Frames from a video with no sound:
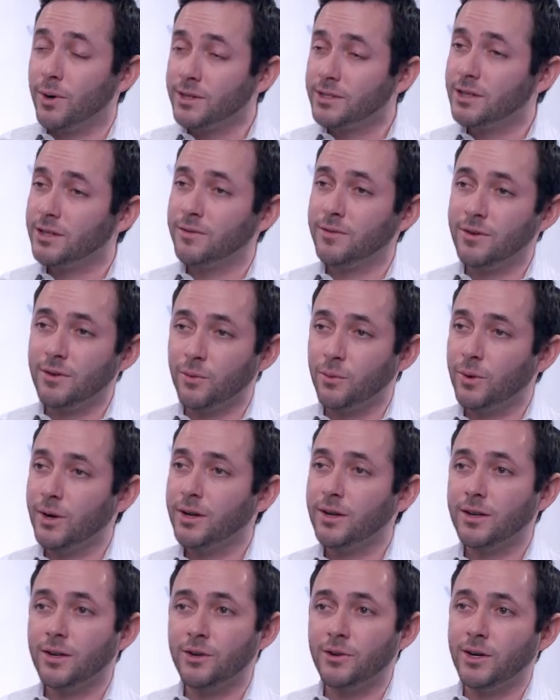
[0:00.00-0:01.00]
rest of it, we're
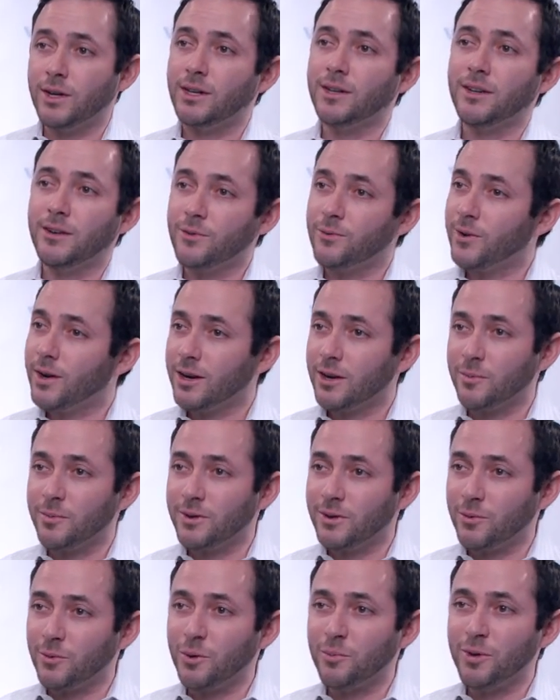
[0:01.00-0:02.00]
gonna create an
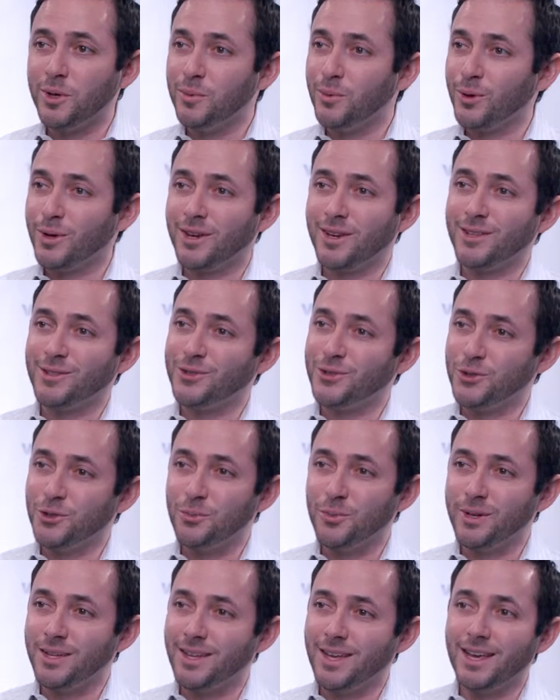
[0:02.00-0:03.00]
environment where people can
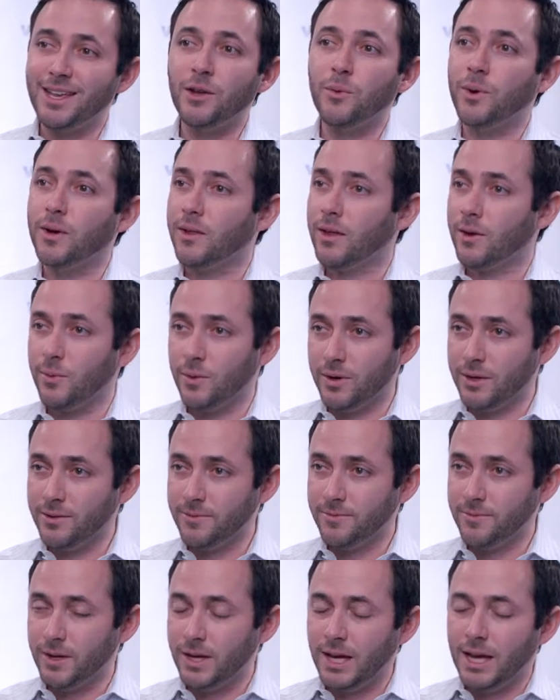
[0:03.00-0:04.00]
consume it any way they
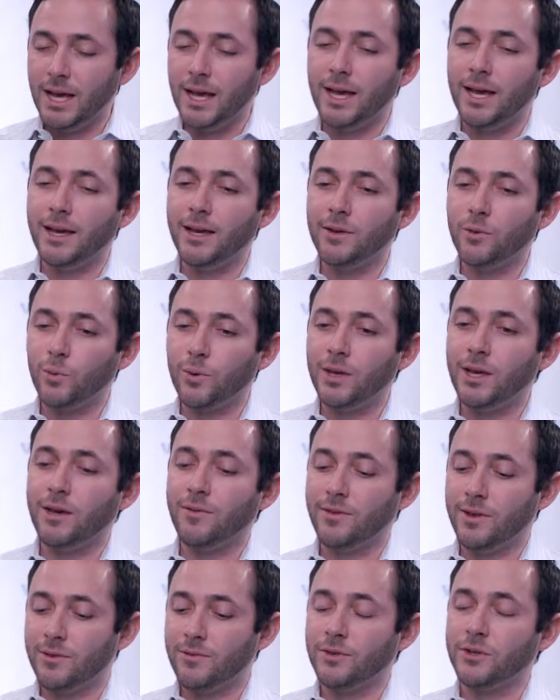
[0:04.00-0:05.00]
want. And we
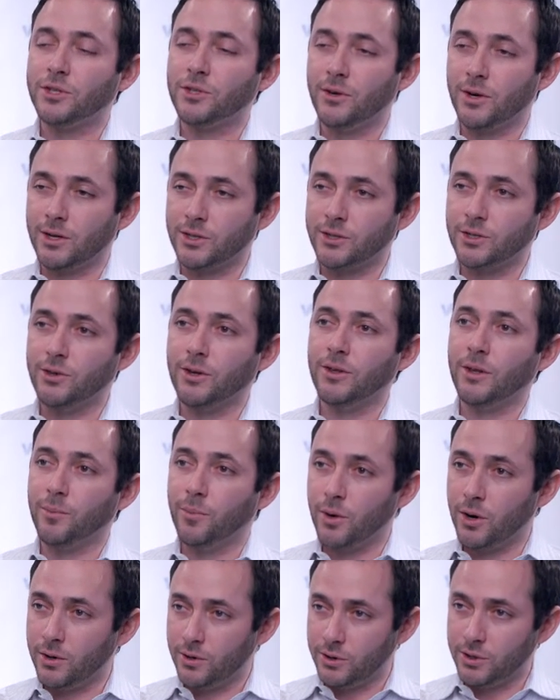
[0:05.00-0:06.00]
have the infrastructure and the
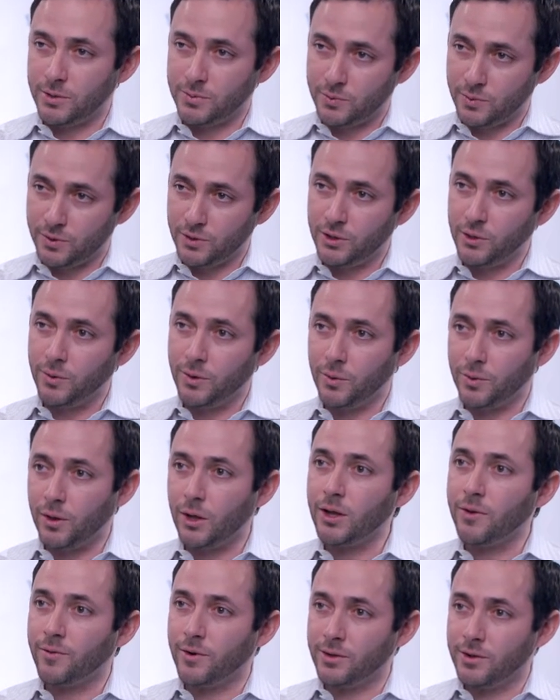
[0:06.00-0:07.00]
partnerships we're doing with
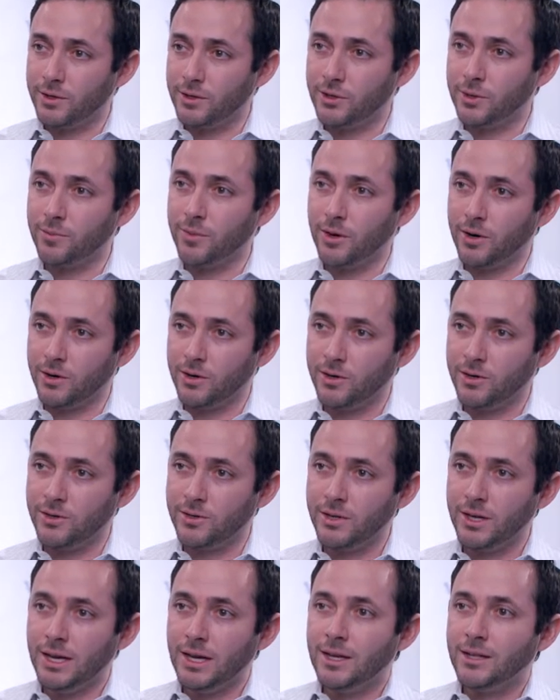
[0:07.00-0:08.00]
all of our digital
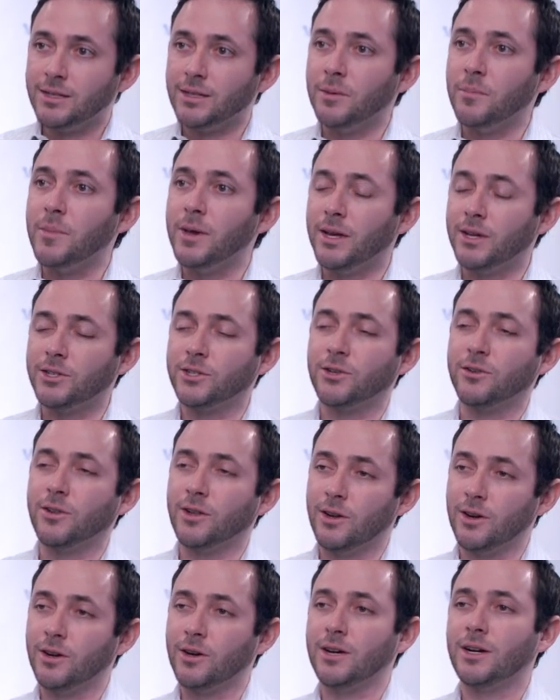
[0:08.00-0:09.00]
partners to make sure
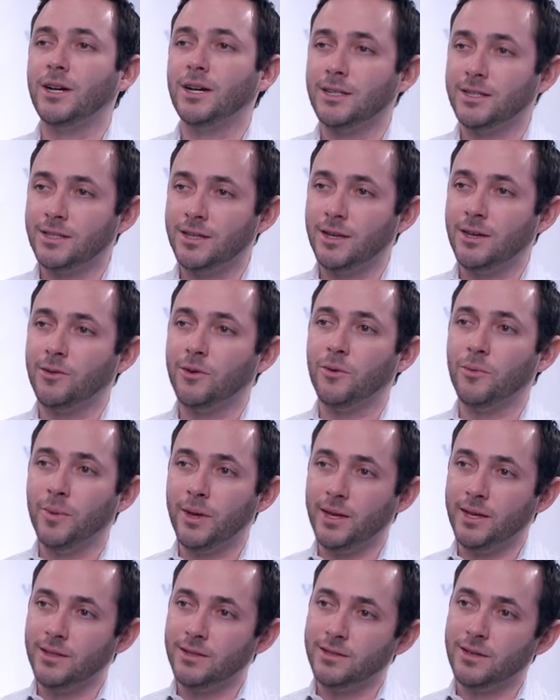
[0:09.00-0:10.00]
that our content
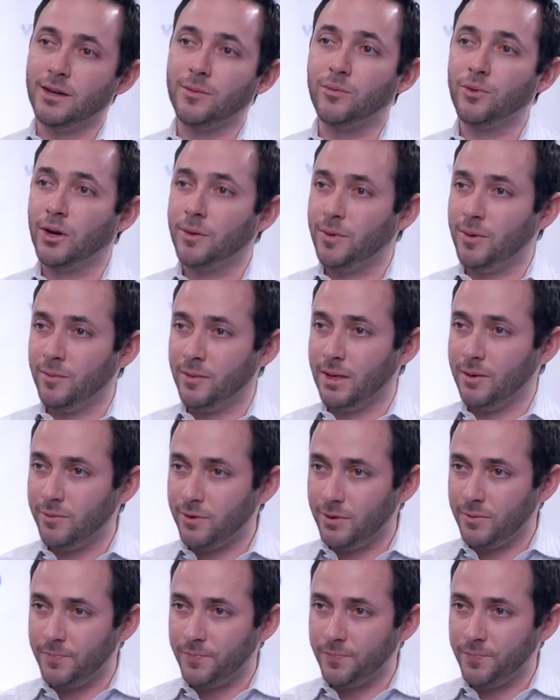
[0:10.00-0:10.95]
remains at a premium level.